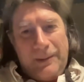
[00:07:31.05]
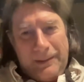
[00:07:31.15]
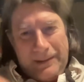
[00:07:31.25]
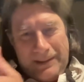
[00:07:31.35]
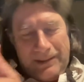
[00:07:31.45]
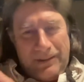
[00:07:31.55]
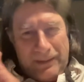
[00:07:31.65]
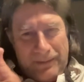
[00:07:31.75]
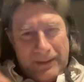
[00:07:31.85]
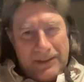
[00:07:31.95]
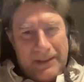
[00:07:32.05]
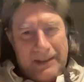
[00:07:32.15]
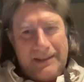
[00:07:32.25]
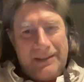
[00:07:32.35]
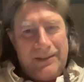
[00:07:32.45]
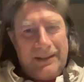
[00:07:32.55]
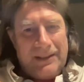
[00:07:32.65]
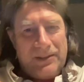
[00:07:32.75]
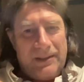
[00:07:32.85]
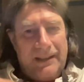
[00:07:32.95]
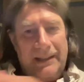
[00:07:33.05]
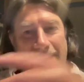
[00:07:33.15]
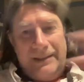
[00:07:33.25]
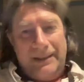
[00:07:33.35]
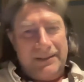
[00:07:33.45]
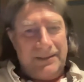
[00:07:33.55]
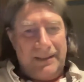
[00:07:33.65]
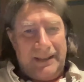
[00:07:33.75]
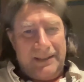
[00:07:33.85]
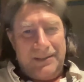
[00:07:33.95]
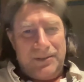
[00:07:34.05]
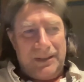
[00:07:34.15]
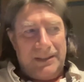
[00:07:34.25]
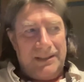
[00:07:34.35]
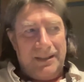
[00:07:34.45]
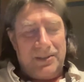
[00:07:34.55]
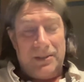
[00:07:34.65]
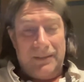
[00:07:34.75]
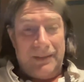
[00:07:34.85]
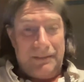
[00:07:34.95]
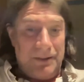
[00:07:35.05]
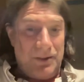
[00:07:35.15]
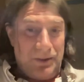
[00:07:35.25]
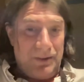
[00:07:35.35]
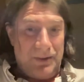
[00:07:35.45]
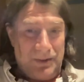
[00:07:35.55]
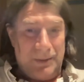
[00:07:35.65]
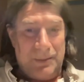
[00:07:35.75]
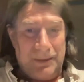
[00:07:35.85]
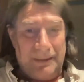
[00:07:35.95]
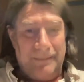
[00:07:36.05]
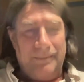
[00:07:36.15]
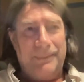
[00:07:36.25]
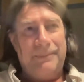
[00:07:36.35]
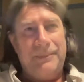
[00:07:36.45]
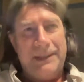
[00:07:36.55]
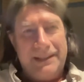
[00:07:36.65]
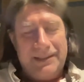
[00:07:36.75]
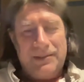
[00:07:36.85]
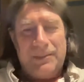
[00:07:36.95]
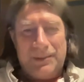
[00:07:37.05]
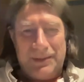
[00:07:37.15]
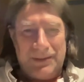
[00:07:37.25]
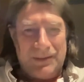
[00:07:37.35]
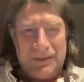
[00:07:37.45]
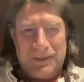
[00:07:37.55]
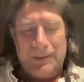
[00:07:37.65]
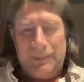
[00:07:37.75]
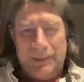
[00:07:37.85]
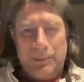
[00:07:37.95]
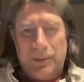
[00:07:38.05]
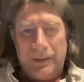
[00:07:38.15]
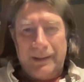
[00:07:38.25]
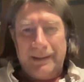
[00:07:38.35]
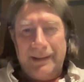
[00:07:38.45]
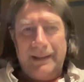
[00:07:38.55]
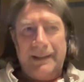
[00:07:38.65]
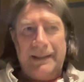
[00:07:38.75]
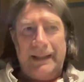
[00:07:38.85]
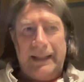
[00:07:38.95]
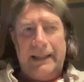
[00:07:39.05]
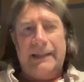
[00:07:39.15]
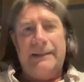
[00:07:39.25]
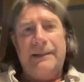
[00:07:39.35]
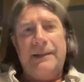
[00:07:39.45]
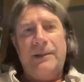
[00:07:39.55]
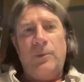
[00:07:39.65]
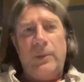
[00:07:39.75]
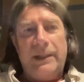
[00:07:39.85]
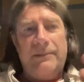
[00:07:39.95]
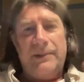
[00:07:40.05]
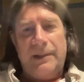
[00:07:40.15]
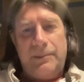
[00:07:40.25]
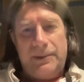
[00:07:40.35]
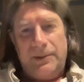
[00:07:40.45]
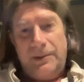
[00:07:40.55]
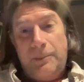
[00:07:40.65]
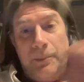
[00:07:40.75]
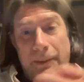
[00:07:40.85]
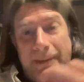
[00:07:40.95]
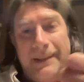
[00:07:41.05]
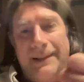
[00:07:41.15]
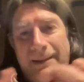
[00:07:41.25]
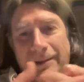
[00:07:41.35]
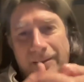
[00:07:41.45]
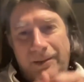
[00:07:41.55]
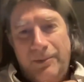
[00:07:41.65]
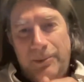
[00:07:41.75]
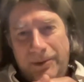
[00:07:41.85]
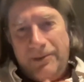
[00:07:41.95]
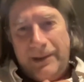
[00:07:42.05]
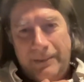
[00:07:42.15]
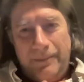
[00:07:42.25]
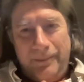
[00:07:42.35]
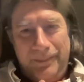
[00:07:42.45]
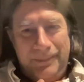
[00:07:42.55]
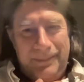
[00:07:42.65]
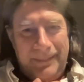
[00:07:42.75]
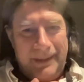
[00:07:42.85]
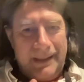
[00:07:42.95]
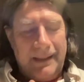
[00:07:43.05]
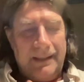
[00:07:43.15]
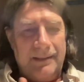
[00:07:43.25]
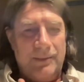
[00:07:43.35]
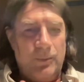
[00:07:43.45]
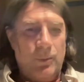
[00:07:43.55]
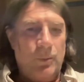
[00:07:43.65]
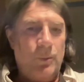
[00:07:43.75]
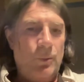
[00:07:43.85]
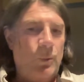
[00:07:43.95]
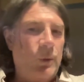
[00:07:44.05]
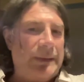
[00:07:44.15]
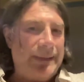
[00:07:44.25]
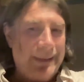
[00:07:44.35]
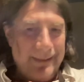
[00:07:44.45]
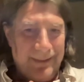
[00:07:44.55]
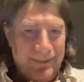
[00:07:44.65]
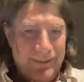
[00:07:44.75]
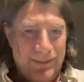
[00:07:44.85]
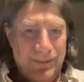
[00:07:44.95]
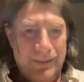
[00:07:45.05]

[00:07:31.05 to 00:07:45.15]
and fix it until it actually does that transduction of that original description. But that description is extremely important, and we have the opportunity to put that in the heart of a program, and we tend not to.